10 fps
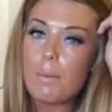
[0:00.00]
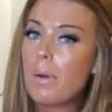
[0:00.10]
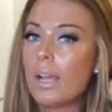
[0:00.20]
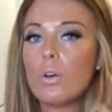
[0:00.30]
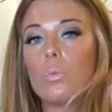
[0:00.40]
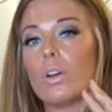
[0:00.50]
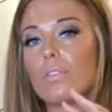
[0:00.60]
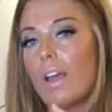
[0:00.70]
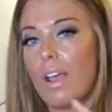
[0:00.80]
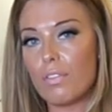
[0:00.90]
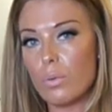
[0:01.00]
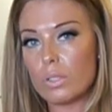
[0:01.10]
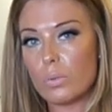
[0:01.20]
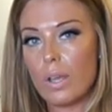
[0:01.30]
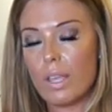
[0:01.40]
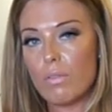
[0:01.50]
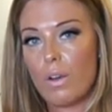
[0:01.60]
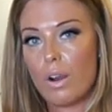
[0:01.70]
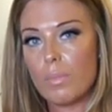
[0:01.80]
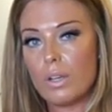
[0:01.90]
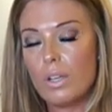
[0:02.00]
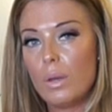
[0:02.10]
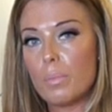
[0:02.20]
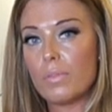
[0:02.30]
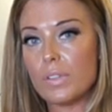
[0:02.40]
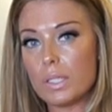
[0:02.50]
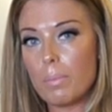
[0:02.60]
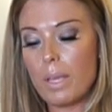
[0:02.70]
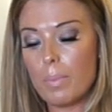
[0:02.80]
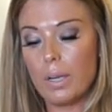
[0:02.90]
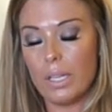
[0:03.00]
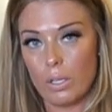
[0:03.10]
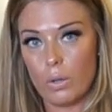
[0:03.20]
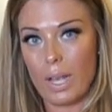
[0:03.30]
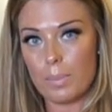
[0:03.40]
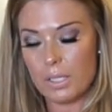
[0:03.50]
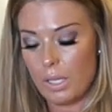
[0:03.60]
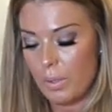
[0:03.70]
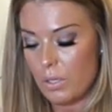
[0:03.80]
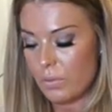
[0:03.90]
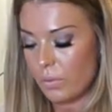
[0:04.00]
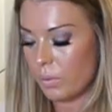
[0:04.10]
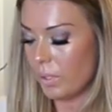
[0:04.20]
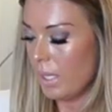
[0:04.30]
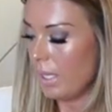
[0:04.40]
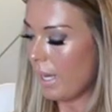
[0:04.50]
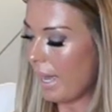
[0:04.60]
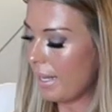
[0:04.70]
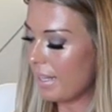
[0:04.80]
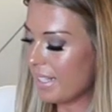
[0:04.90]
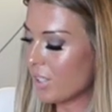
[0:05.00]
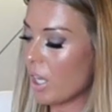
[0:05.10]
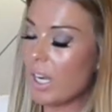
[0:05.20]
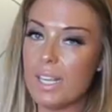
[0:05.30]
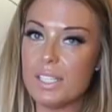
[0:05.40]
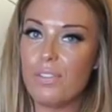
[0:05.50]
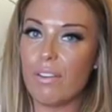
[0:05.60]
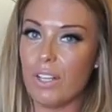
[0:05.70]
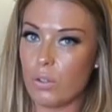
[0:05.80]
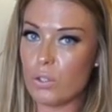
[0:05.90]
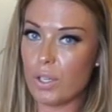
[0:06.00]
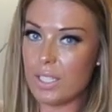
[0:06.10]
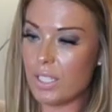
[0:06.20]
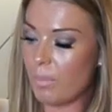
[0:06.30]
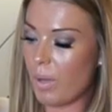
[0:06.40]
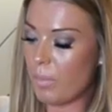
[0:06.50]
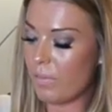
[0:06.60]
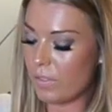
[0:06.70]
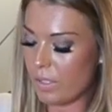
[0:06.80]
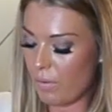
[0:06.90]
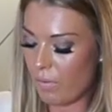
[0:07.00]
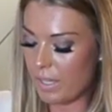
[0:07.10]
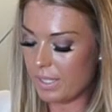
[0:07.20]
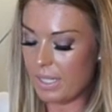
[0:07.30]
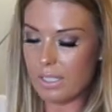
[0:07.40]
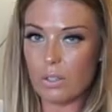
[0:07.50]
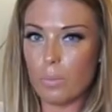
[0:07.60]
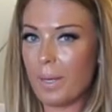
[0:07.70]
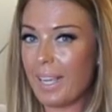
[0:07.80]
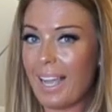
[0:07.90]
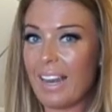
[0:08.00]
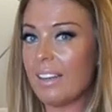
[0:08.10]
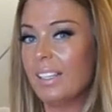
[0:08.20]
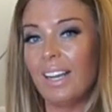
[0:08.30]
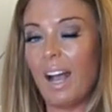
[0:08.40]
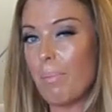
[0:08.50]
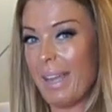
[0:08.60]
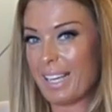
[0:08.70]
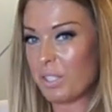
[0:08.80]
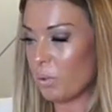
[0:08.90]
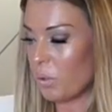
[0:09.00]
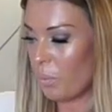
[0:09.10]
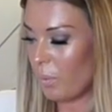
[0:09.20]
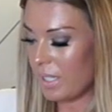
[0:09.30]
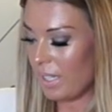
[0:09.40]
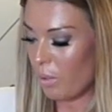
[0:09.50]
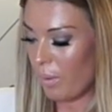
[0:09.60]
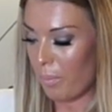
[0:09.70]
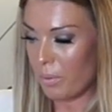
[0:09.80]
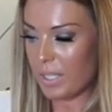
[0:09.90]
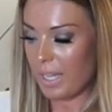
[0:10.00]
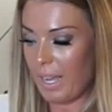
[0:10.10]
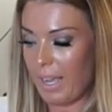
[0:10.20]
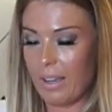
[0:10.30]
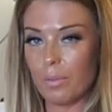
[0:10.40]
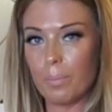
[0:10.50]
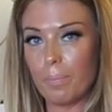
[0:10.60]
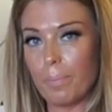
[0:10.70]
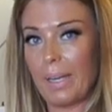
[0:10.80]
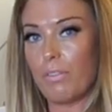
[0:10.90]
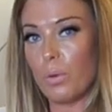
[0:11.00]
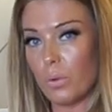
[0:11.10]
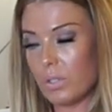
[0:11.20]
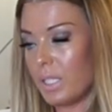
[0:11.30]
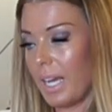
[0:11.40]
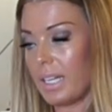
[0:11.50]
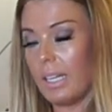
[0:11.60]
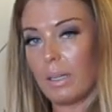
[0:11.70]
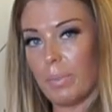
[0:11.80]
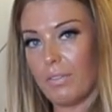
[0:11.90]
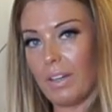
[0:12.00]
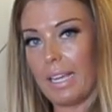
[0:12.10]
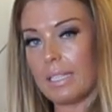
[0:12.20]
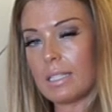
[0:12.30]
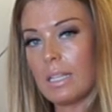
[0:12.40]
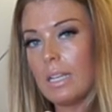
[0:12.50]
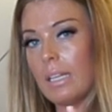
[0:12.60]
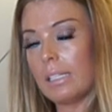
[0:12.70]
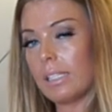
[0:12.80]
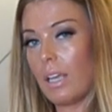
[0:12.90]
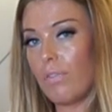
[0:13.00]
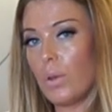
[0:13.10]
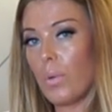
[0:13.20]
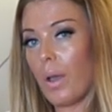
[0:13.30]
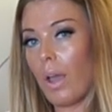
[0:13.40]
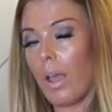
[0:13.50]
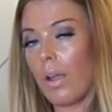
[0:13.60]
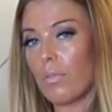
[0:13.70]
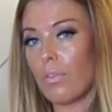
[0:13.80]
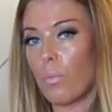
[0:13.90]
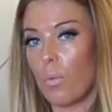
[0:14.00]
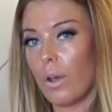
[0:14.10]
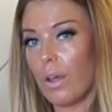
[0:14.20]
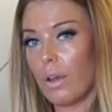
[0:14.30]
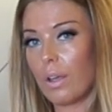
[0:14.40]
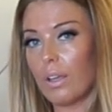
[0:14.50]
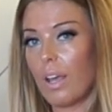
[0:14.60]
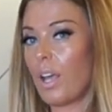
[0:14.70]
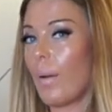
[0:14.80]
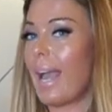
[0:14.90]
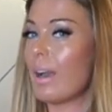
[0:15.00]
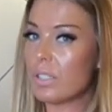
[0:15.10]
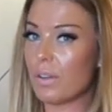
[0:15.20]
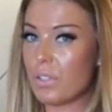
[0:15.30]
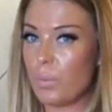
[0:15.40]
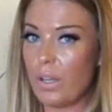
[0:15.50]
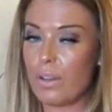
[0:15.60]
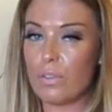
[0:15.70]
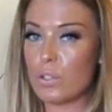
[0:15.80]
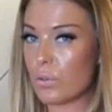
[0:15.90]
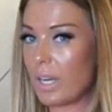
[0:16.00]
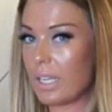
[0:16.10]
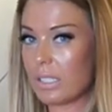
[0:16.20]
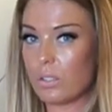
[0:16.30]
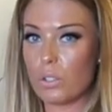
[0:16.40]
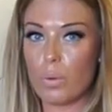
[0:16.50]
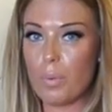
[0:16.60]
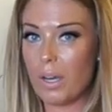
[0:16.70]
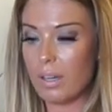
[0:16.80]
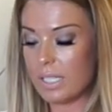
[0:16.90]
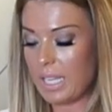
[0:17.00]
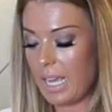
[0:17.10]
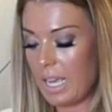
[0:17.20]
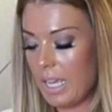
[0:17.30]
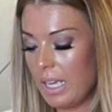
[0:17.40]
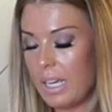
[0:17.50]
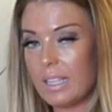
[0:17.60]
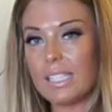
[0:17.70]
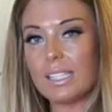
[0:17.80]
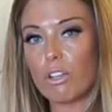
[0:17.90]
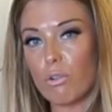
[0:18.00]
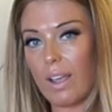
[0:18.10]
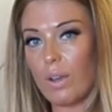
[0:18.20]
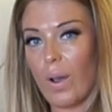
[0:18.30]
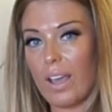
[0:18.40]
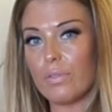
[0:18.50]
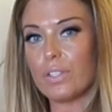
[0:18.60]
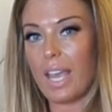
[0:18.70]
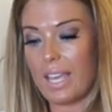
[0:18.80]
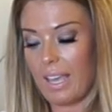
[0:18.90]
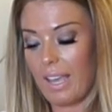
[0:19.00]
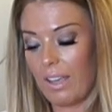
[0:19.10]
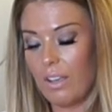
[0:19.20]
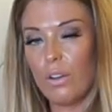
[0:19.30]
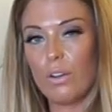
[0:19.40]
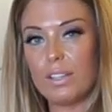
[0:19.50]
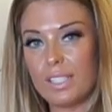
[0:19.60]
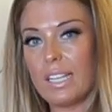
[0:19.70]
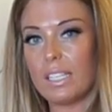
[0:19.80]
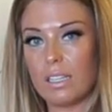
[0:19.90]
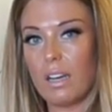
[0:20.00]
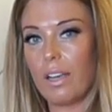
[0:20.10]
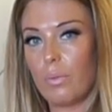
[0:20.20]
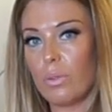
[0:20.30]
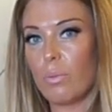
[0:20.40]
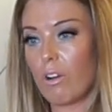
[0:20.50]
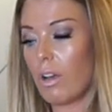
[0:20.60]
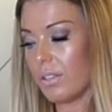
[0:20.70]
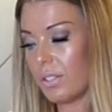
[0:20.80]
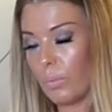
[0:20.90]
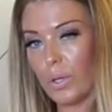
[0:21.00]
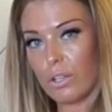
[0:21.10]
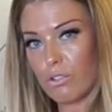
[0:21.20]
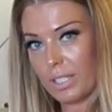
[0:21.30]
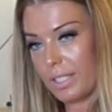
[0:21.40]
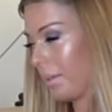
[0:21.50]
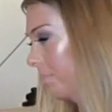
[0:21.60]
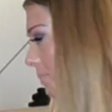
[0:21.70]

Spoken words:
It might not work for everyone's work environment, but for some people it could look absolutely beautiful. And this colour is very on trend at the moment, so very seasonal. But again, I bet next autumn, winter, you'll be able to get it out. But if you wanted to add a little bit of lace, say if you were going from work and going out after work for drinks or to a party, this is a great way of taking day to night with regards to work dressing.